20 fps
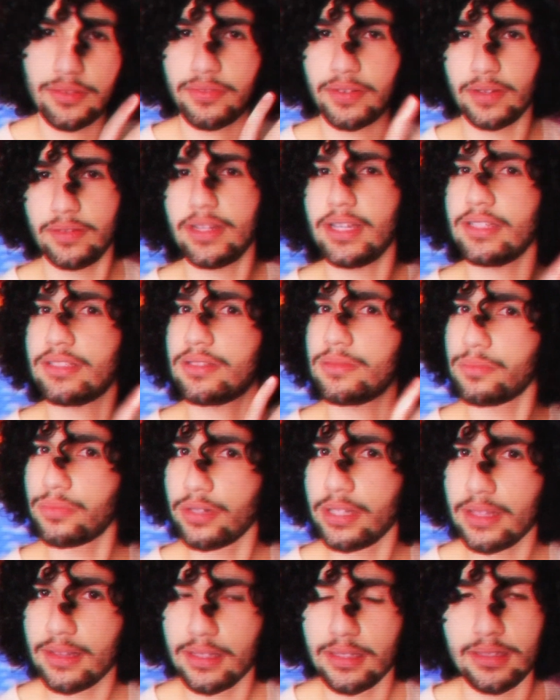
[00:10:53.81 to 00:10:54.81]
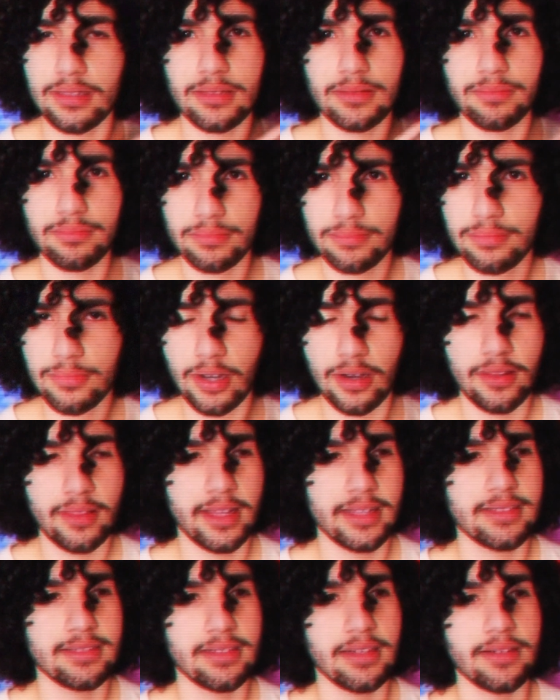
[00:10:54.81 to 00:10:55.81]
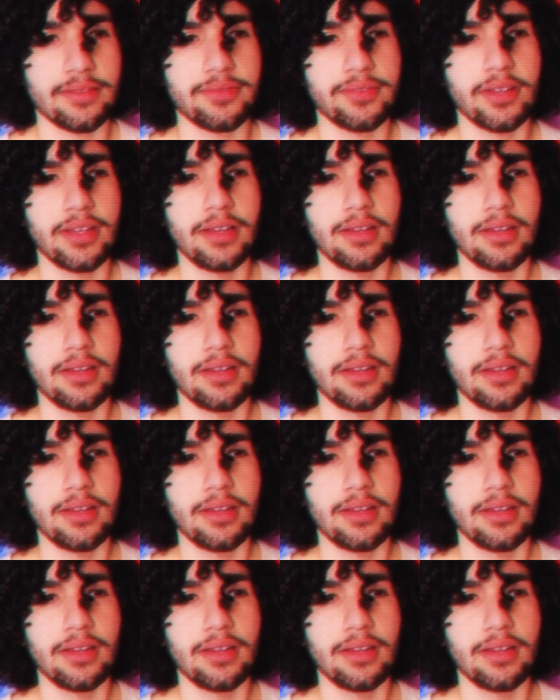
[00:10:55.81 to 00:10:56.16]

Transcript: foundation breathing and all that stuff,